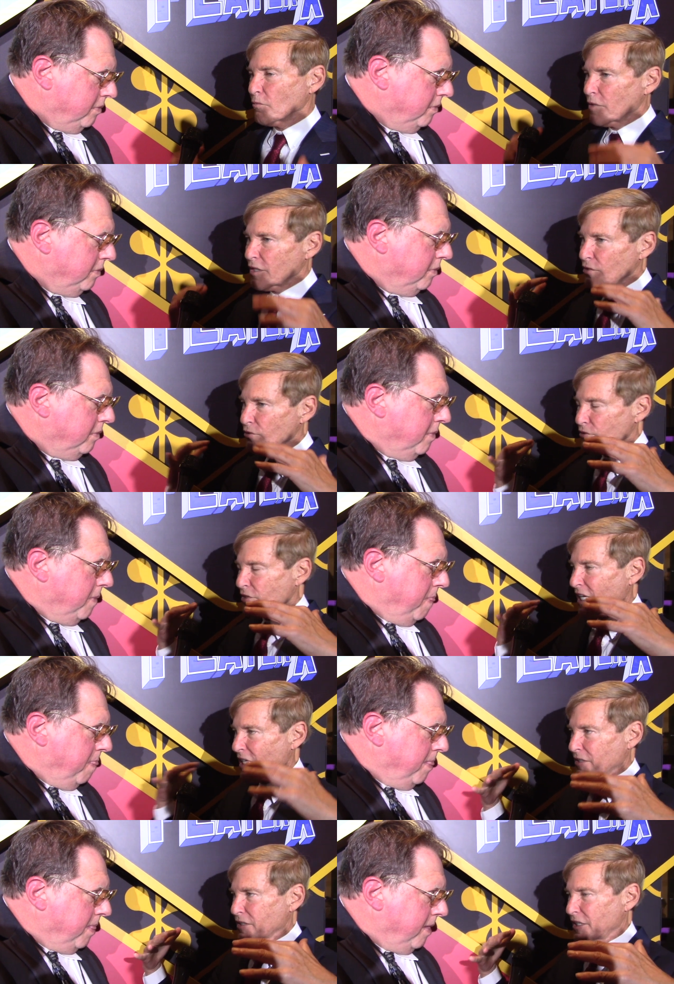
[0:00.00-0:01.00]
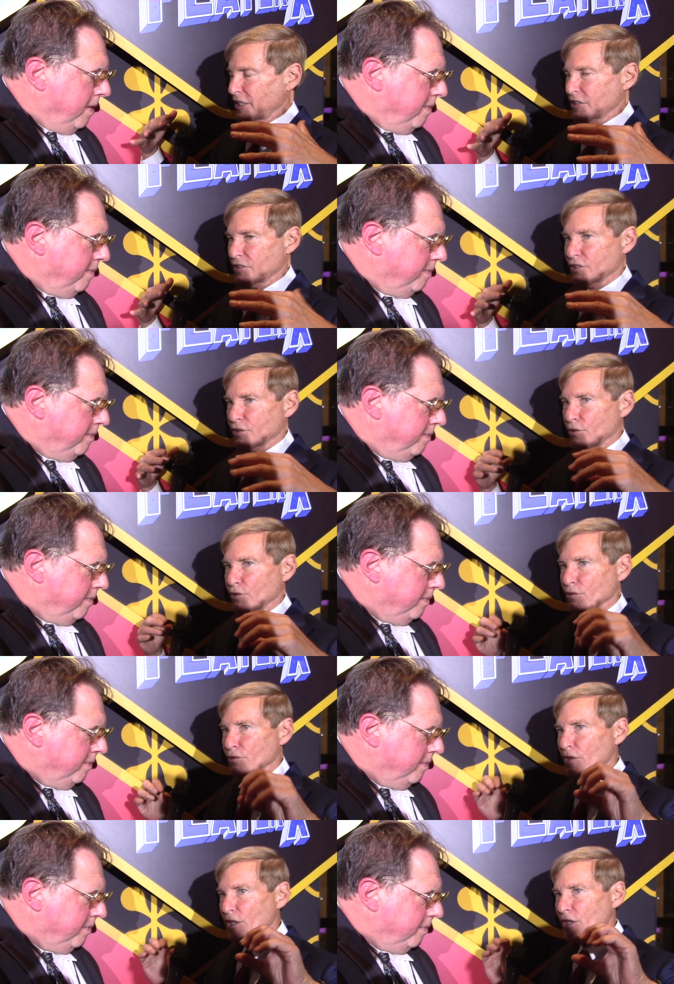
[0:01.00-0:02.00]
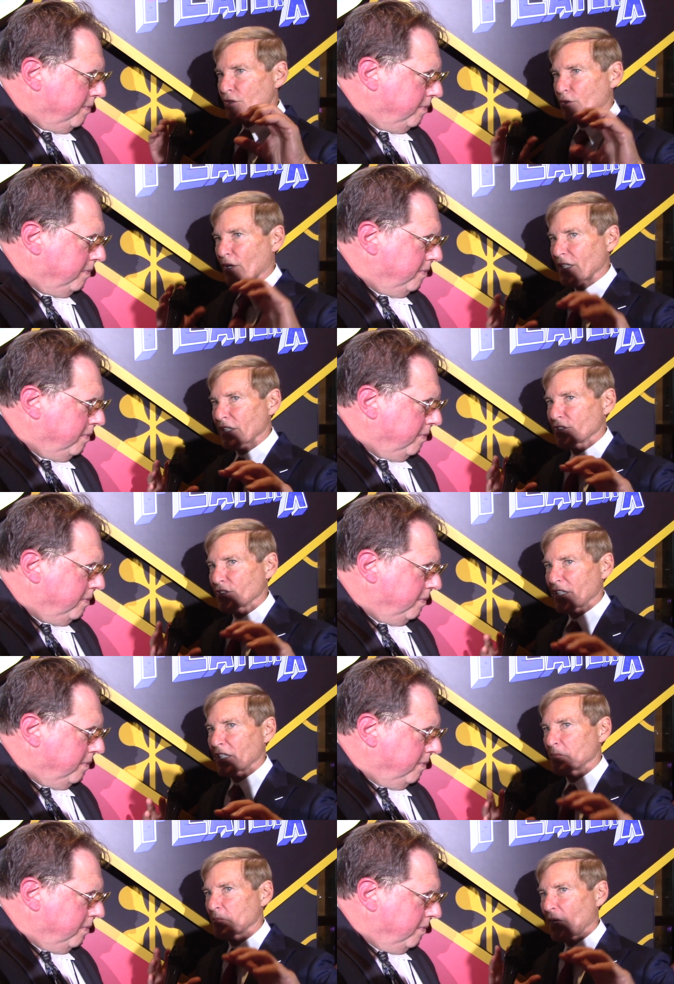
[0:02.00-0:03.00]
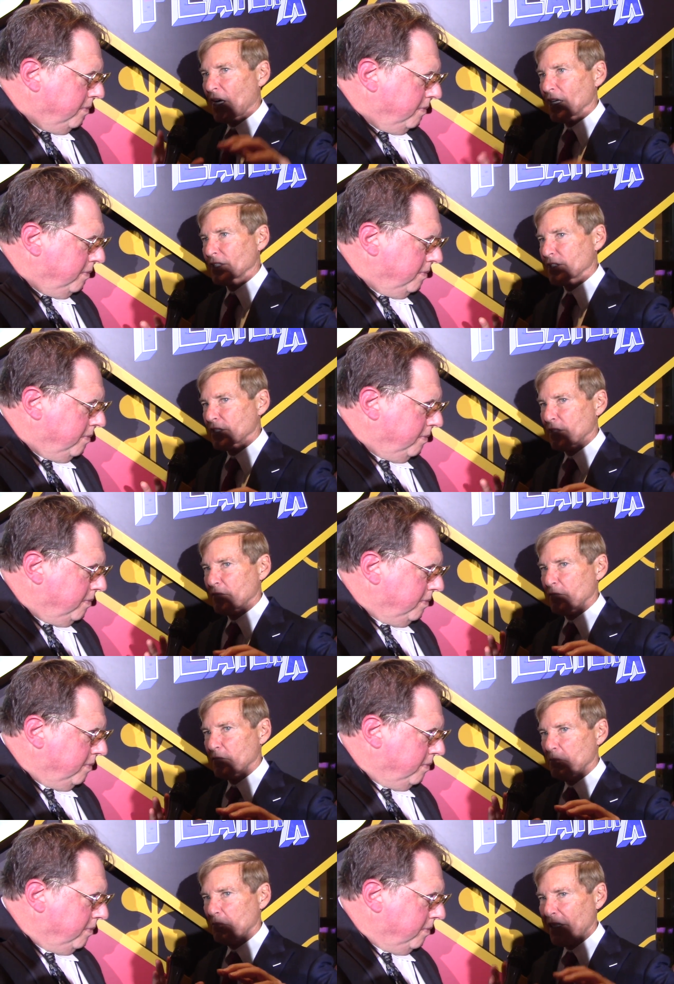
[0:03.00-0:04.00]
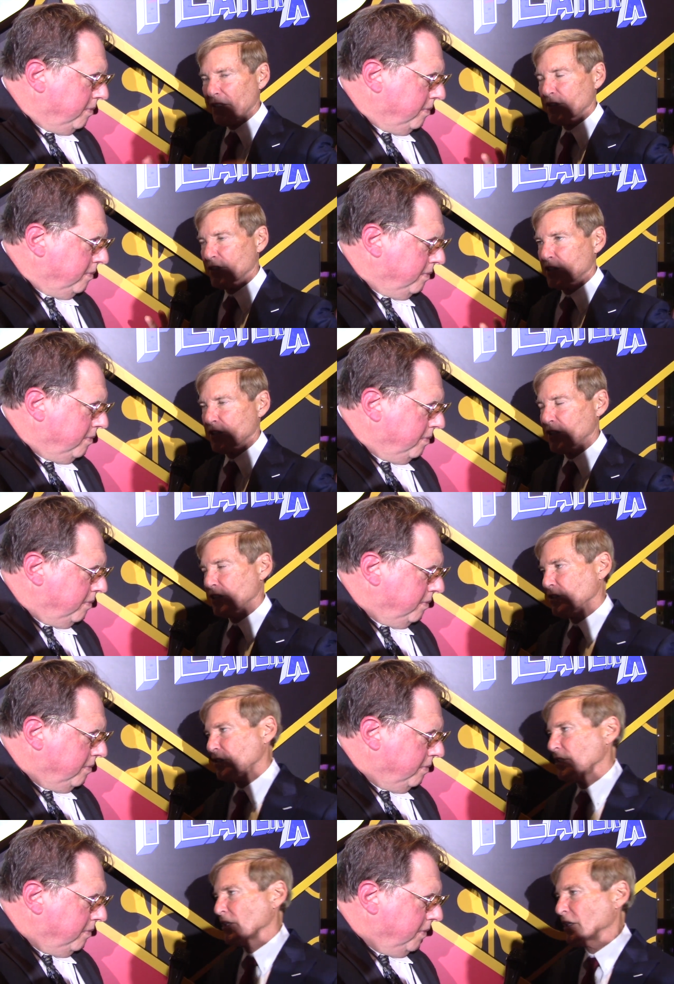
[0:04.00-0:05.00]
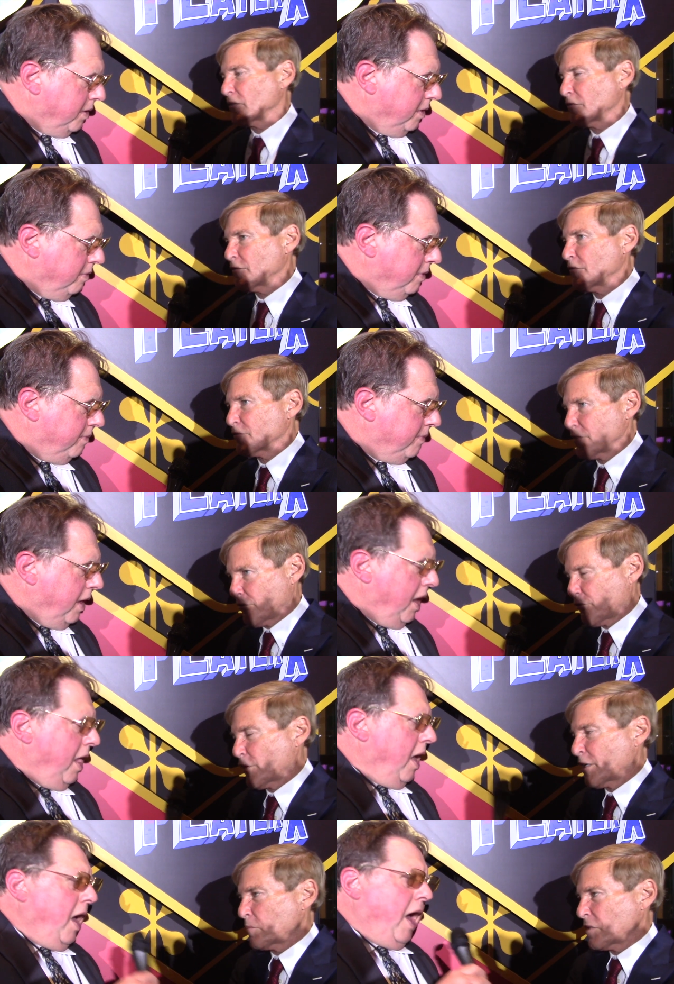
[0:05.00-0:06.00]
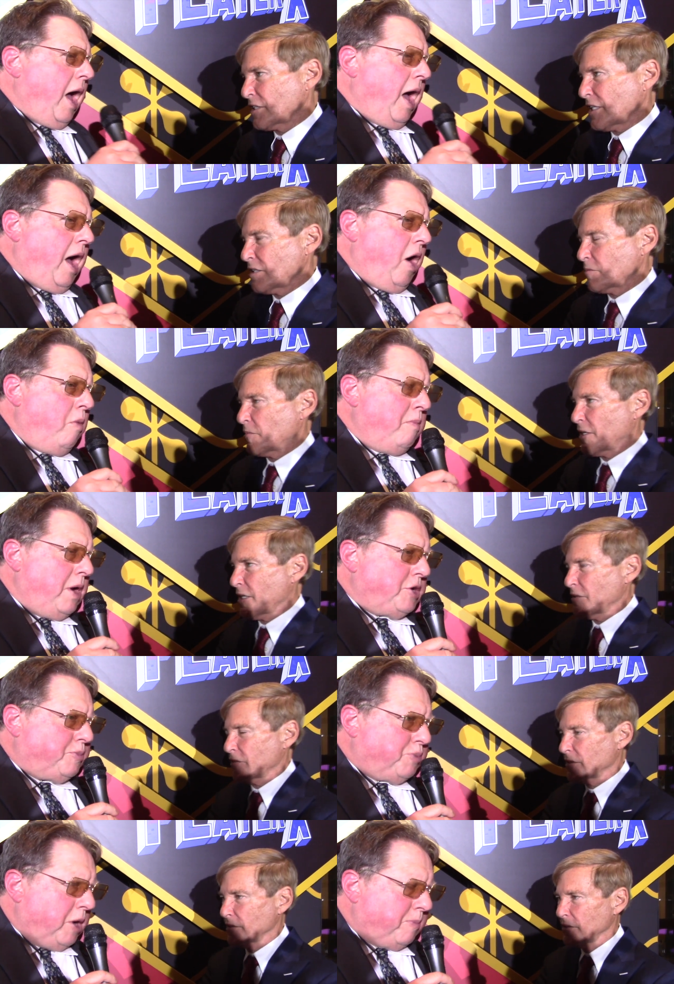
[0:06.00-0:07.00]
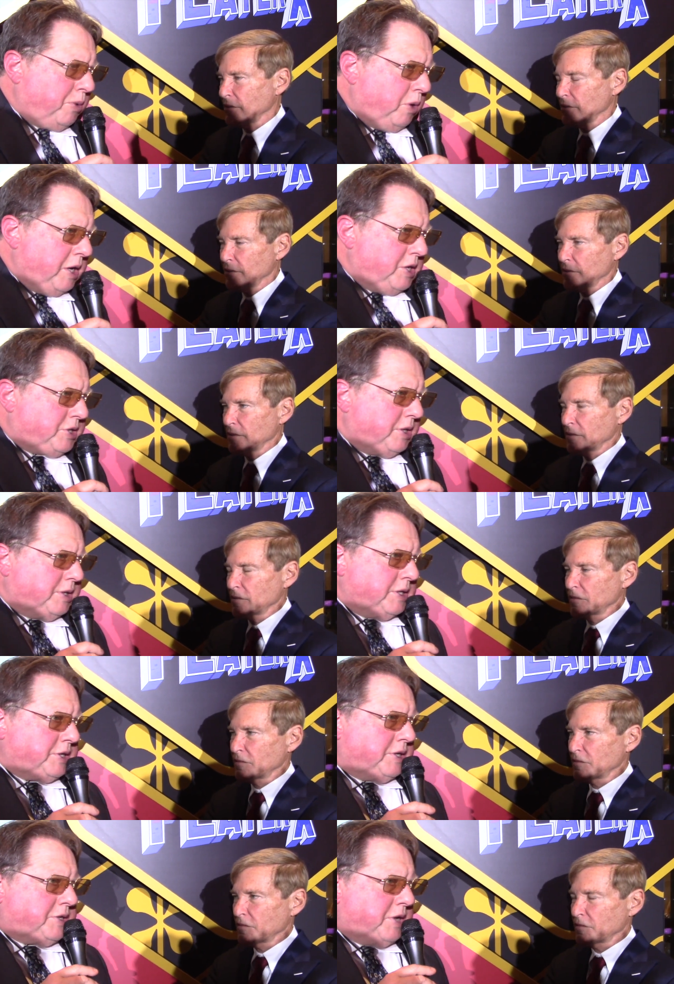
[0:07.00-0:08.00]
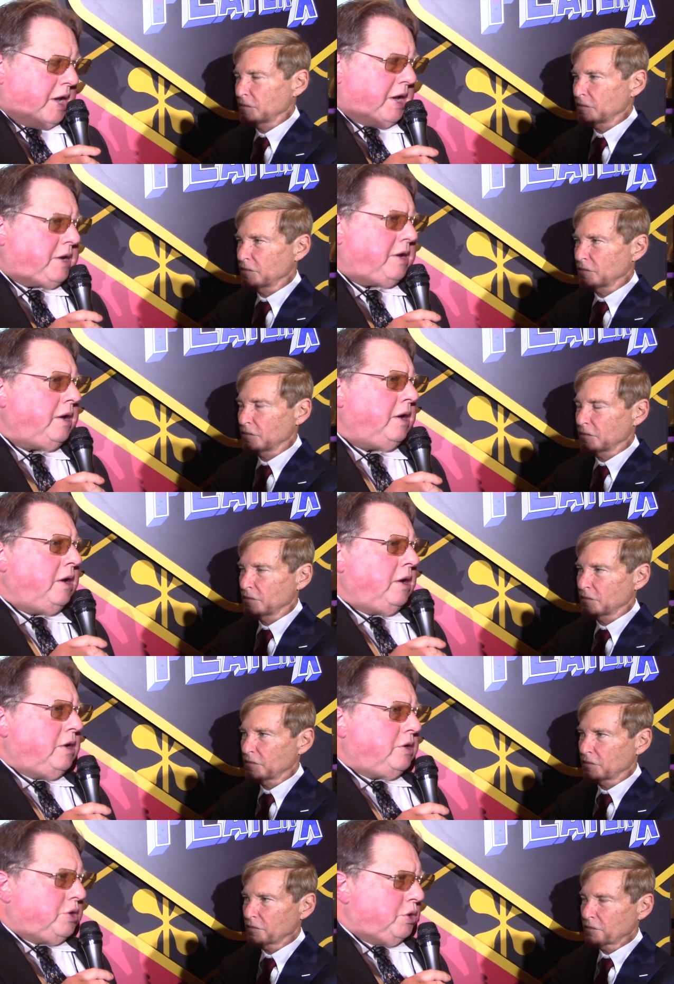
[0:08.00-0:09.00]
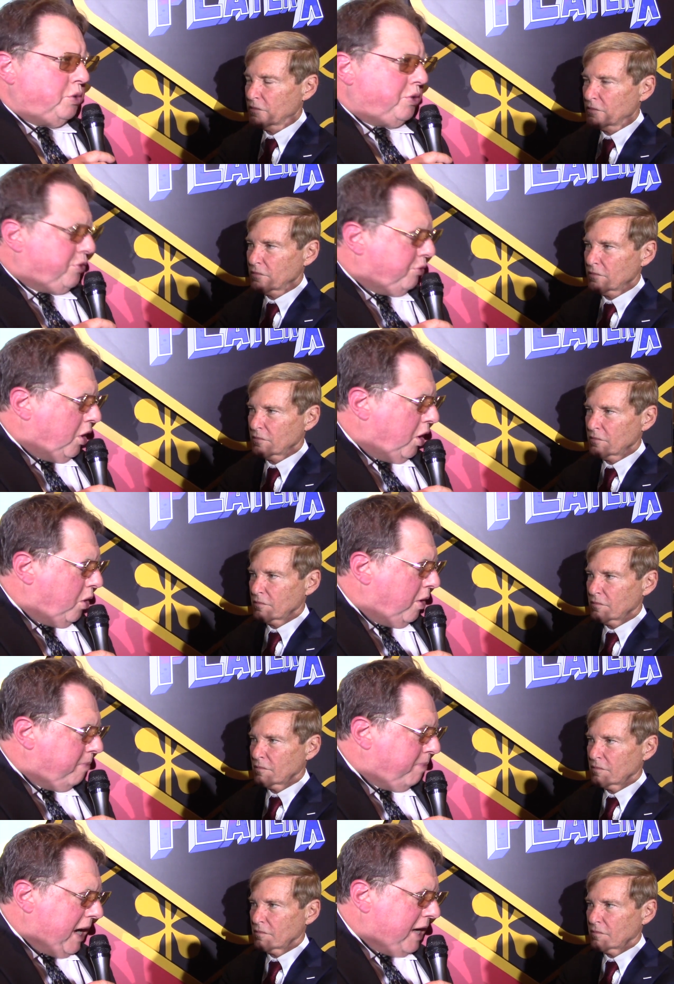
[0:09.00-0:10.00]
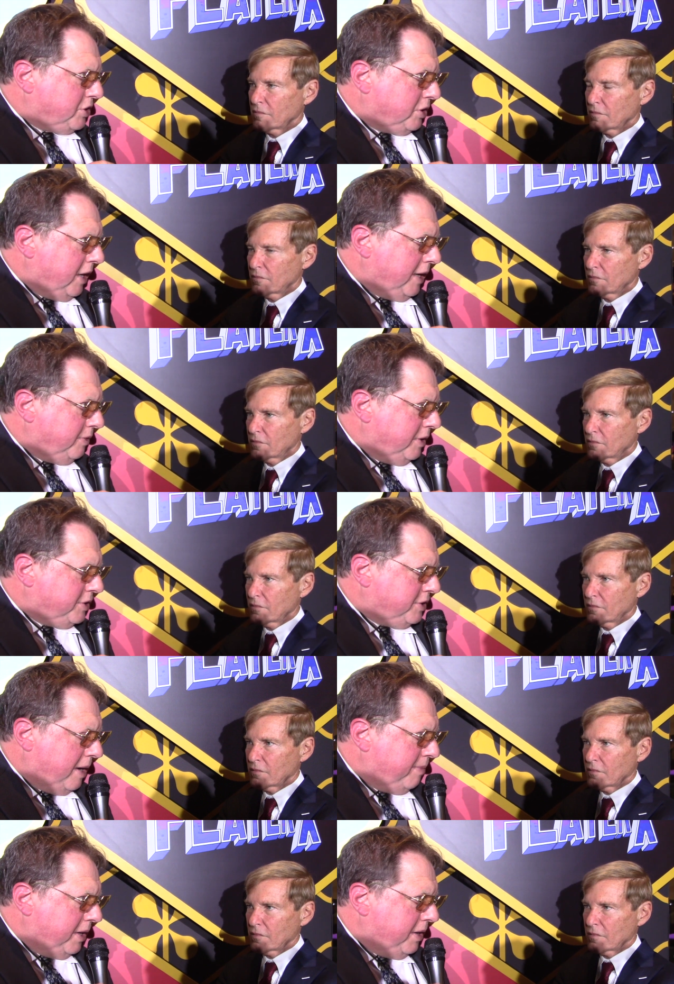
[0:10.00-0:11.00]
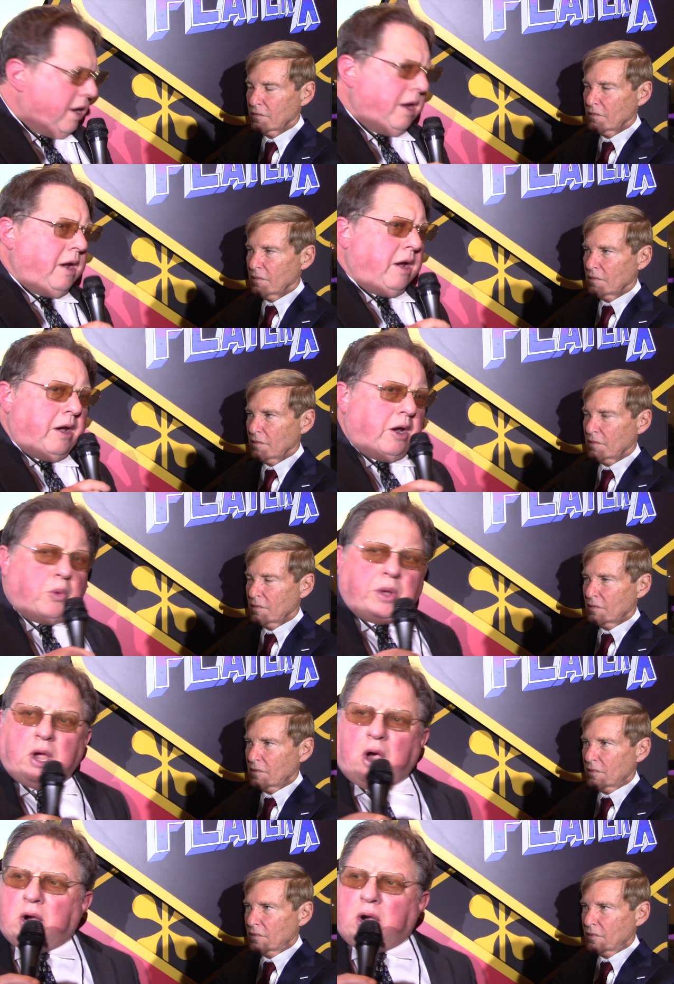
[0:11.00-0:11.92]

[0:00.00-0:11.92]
Speaker 1: we use athletes to try to send positive messages.
Speaker 2: How much preparation does it take to throw a bash like this? I mean, here we are